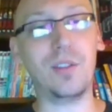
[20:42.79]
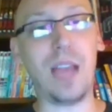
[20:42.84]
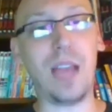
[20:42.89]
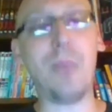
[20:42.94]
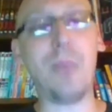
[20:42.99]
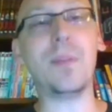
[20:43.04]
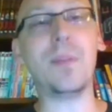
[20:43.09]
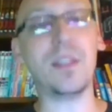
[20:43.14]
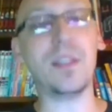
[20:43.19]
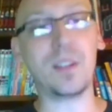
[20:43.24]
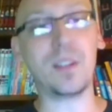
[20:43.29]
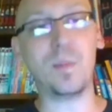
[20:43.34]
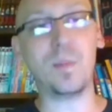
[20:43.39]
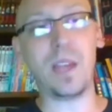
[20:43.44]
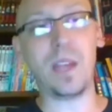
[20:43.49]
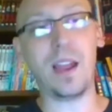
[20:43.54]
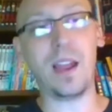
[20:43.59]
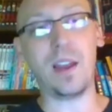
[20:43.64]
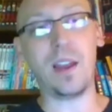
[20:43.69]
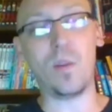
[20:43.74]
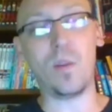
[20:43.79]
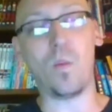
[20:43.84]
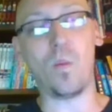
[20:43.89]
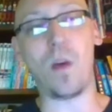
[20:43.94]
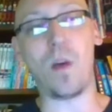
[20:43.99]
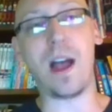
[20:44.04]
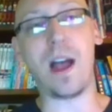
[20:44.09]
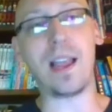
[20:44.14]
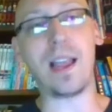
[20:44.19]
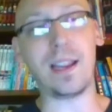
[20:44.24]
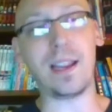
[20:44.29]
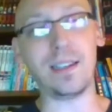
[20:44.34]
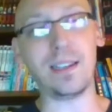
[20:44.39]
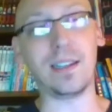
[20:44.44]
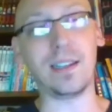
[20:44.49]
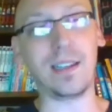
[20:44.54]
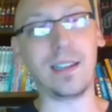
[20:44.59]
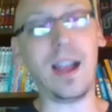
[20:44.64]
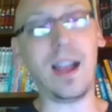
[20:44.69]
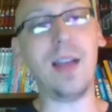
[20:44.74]
impetus behind why I
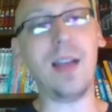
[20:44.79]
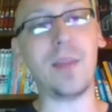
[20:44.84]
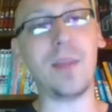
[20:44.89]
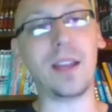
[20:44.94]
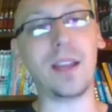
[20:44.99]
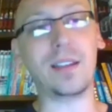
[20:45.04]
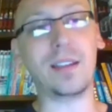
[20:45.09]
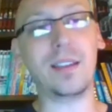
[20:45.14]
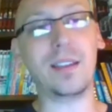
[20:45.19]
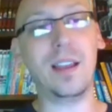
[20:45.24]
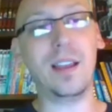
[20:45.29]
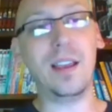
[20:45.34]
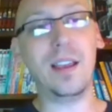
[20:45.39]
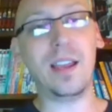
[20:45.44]
did comics,